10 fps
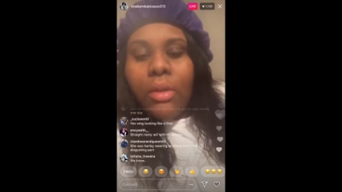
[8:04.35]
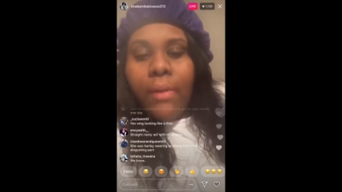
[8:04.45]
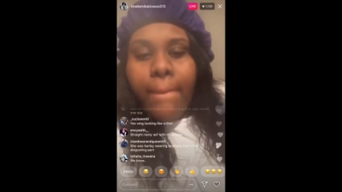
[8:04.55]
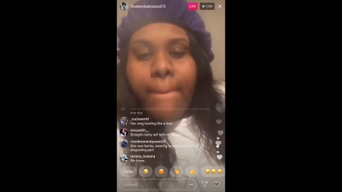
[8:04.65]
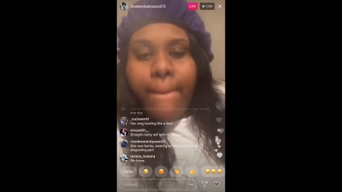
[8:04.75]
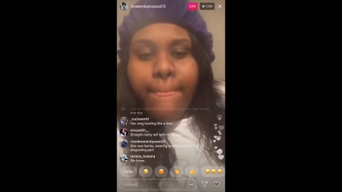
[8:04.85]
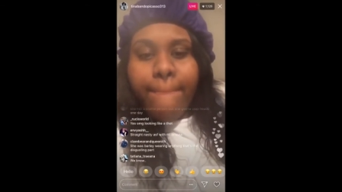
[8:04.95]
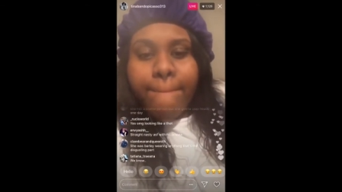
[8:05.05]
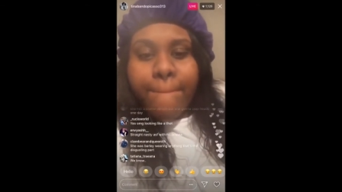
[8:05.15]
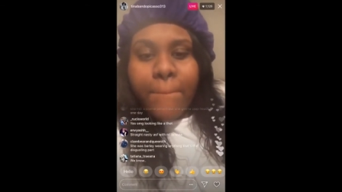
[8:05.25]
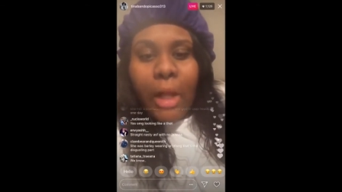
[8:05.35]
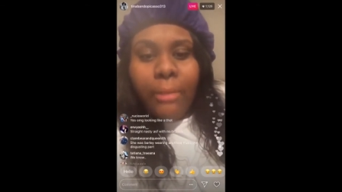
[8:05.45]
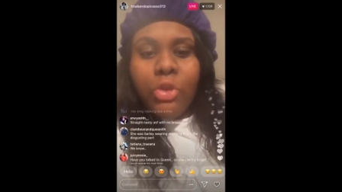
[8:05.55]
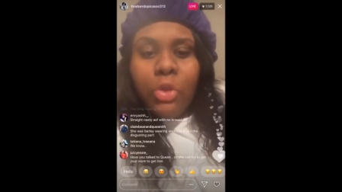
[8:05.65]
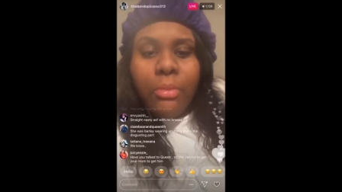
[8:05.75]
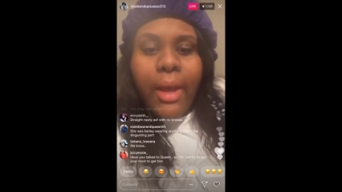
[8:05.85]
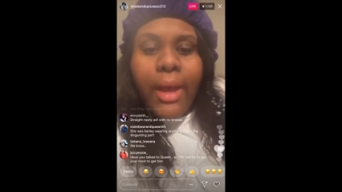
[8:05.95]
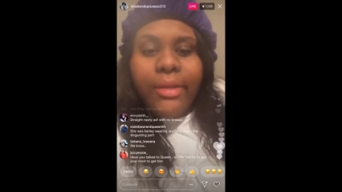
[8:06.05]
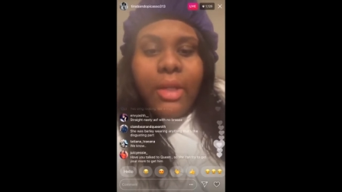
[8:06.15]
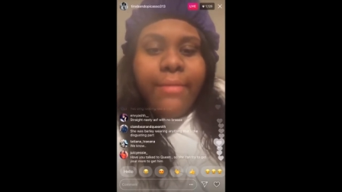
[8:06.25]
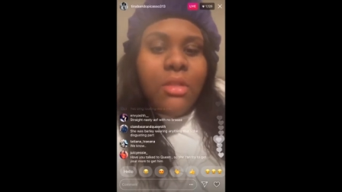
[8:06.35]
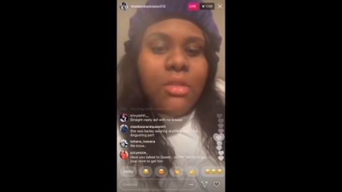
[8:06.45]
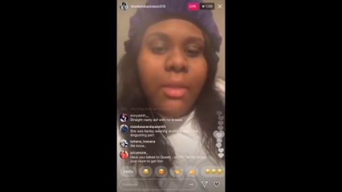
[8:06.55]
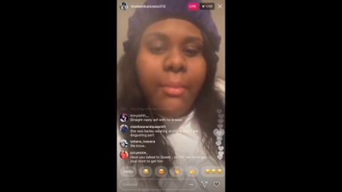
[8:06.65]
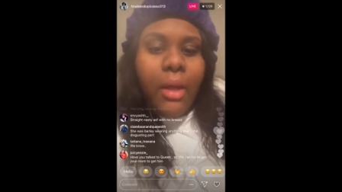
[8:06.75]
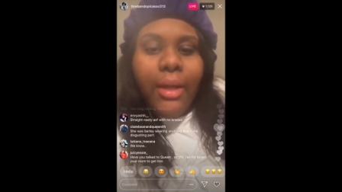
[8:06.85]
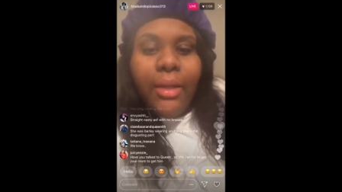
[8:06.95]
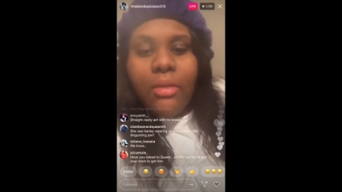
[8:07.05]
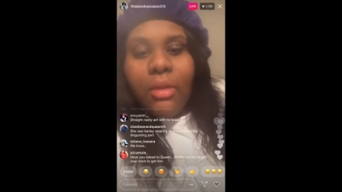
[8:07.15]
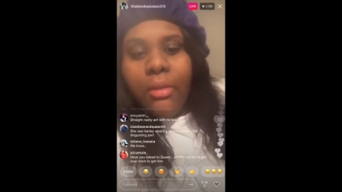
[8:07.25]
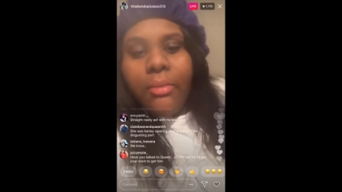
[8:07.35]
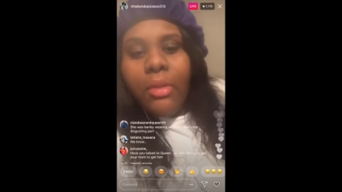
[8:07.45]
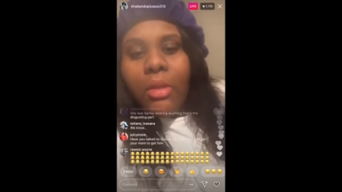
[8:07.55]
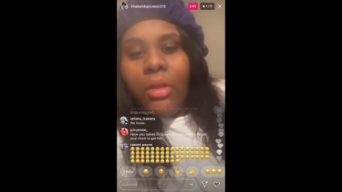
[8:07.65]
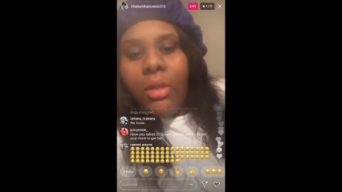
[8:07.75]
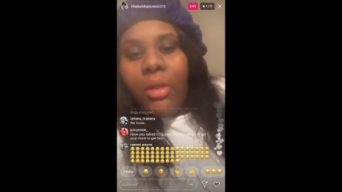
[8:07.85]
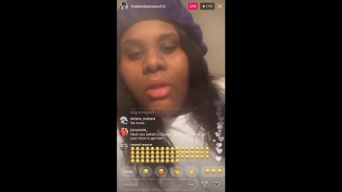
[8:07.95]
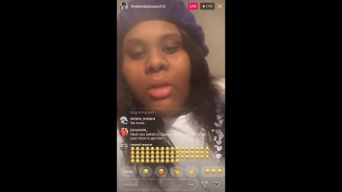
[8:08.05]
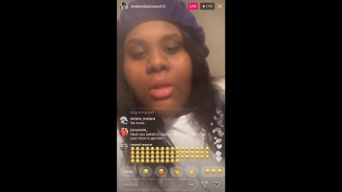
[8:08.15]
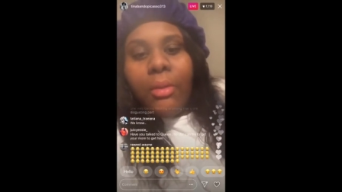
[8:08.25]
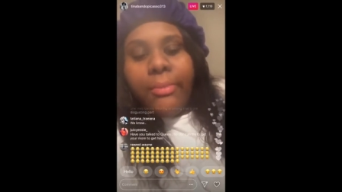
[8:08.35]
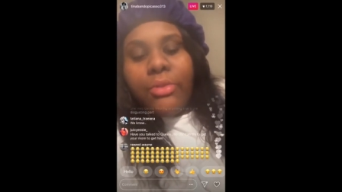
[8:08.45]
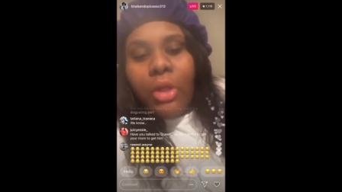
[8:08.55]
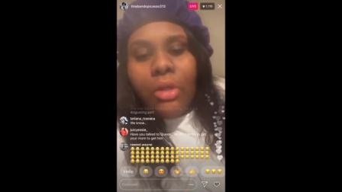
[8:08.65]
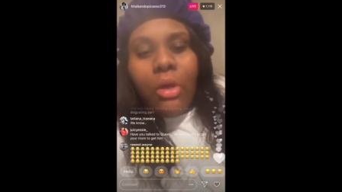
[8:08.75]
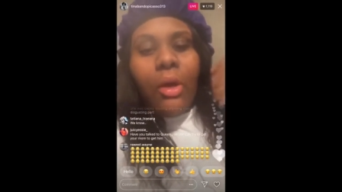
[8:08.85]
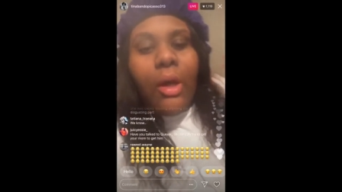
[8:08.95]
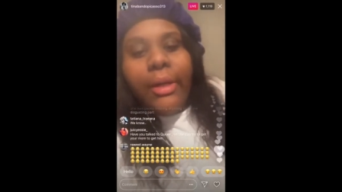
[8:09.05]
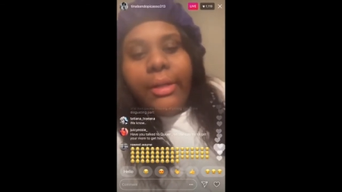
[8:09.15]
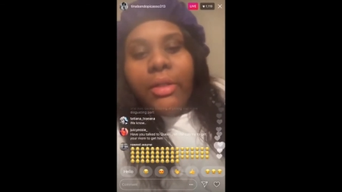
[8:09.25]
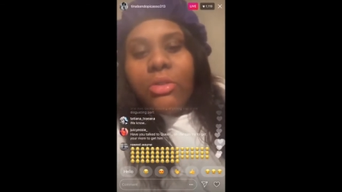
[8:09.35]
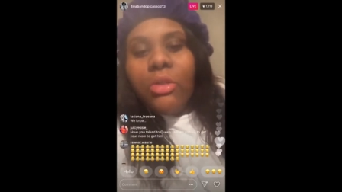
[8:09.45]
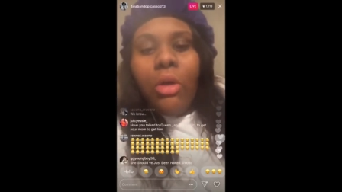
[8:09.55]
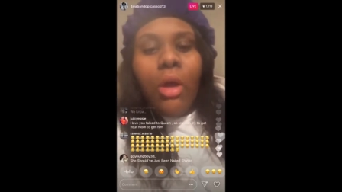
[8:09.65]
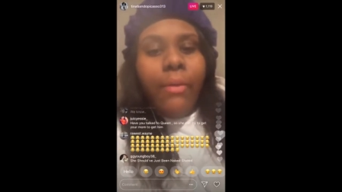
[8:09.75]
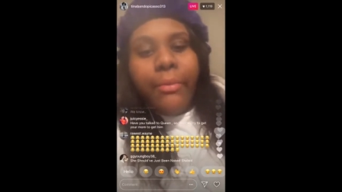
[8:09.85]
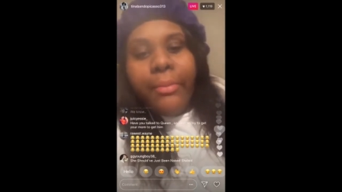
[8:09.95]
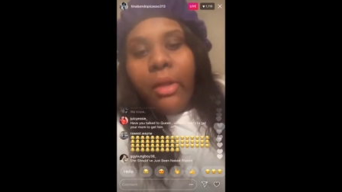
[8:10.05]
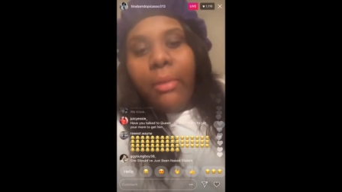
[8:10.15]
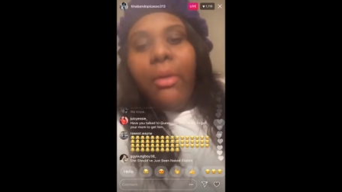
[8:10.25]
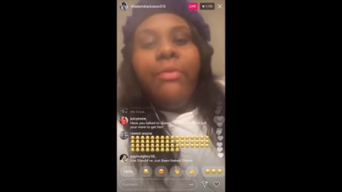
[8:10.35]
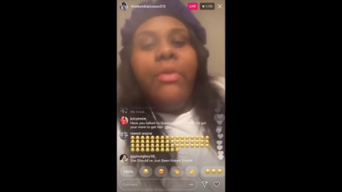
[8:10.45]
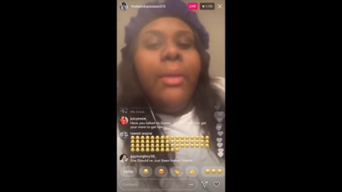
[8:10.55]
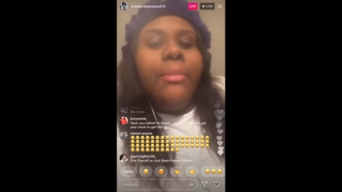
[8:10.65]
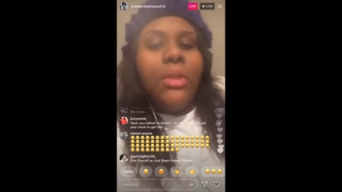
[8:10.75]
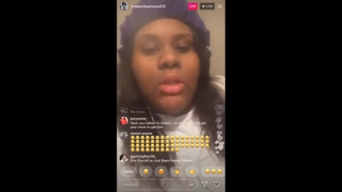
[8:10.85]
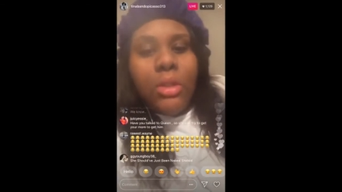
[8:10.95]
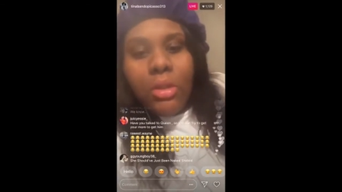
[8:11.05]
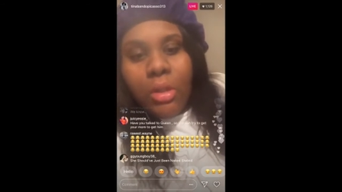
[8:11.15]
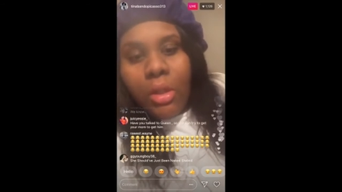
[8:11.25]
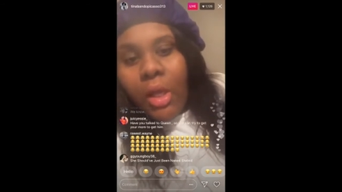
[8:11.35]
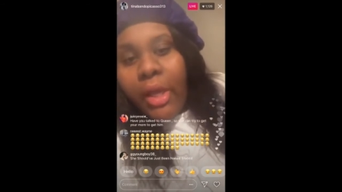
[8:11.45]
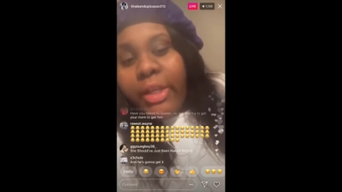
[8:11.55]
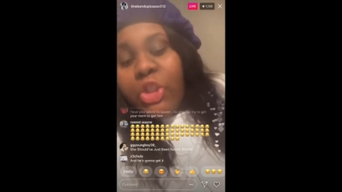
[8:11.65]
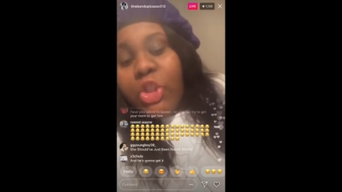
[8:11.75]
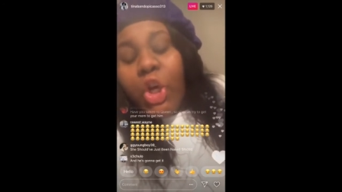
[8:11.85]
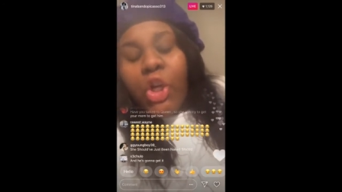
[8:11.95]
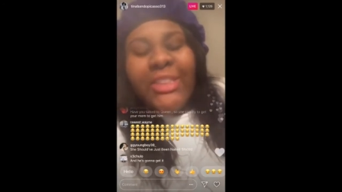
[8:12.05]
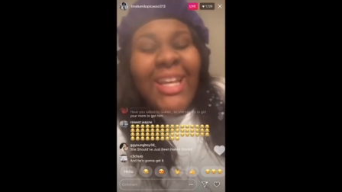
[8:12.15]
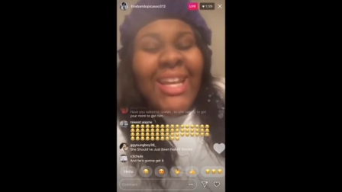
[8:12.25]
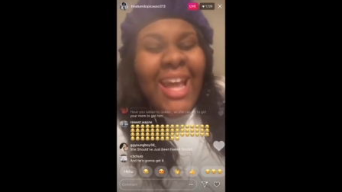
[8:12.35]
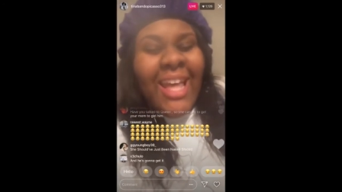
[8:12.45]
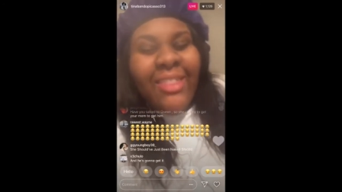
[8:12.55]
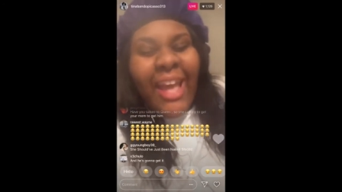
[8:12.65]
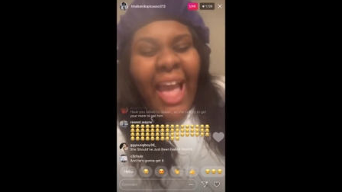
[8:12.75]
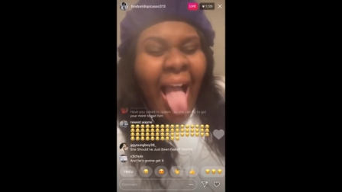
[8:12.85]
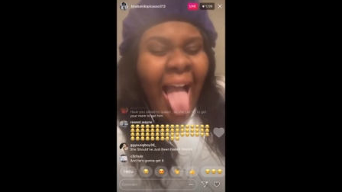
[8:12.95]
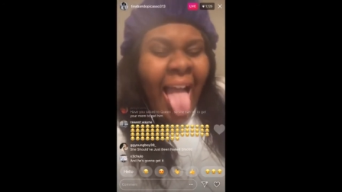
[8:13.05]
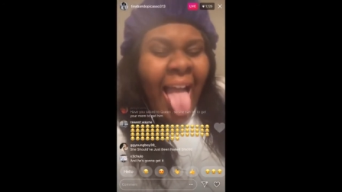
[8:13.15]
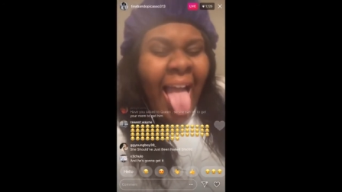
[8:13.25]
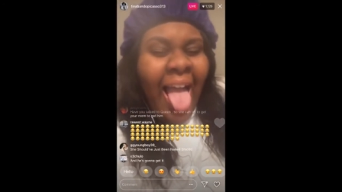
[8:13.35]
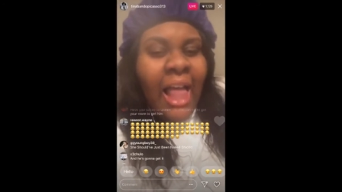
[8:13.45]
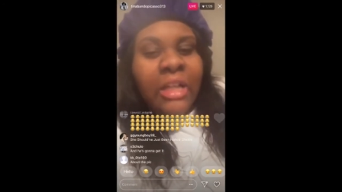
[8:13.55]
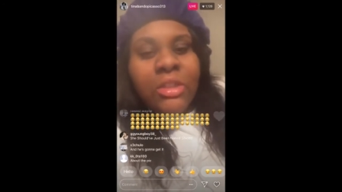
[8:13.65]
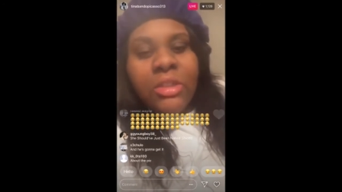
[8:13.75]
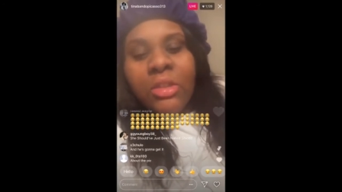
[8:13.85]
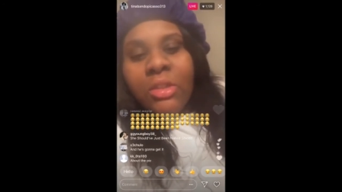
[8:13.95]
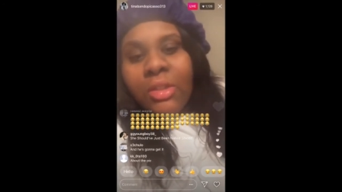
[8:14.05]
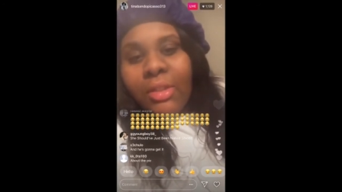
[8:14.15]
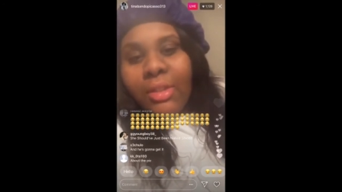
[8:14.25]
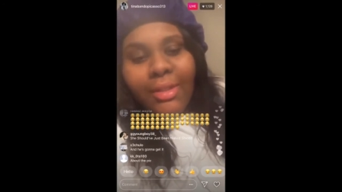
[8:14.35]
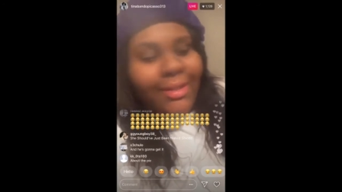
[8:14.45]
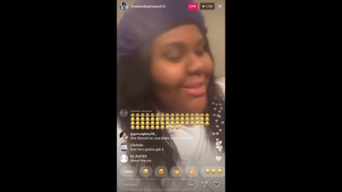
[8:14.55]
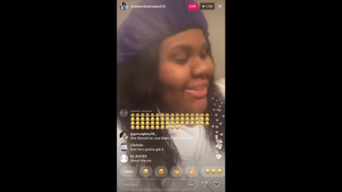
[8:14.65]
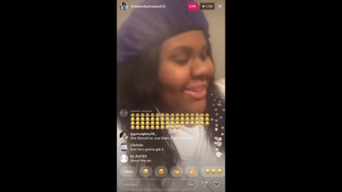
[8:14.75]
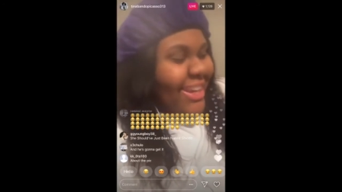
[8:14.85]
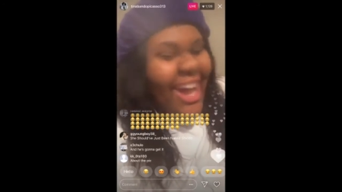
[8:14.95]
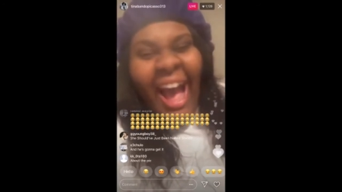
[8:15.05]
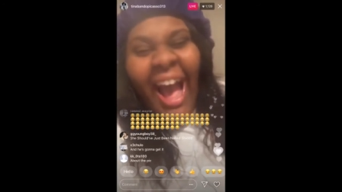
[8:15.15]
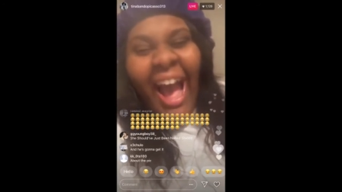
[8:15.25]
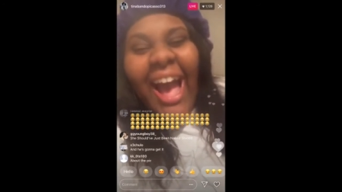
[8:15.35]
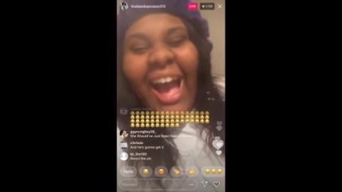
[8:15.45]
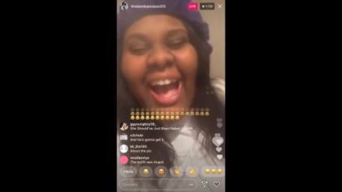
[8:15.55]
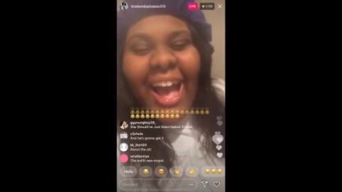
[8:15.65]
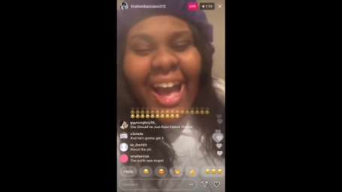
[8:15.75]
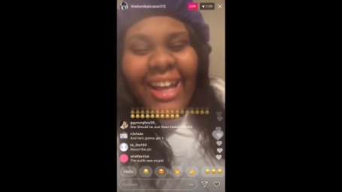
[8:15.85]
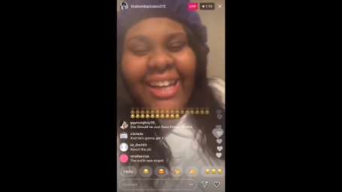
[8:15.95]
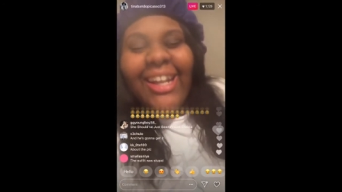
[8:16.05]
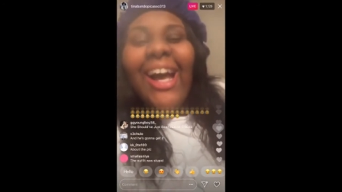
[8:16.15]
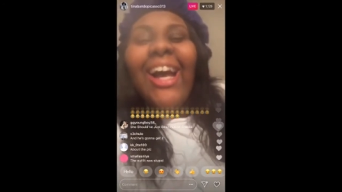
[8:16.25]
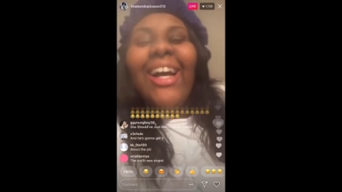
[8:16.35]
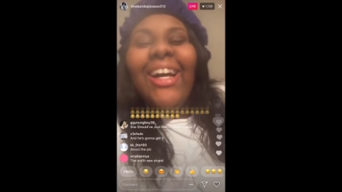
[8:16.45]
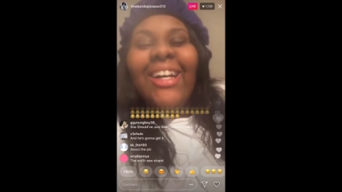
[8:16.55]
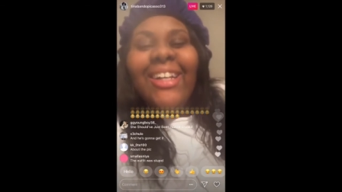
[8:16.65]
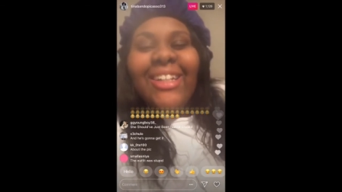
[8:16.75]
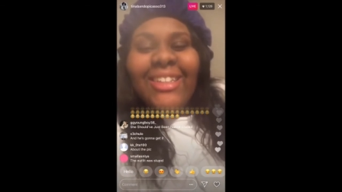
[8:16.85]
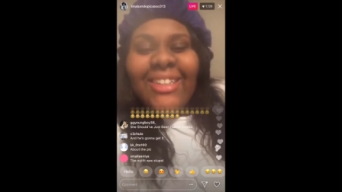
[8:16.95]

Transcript: Bro, how the fuck is Abby I'm too mad to even say my anthem. But Y'all know how it is. Don't come for me or my family. It's your girl Tina and the cat. Oh my god.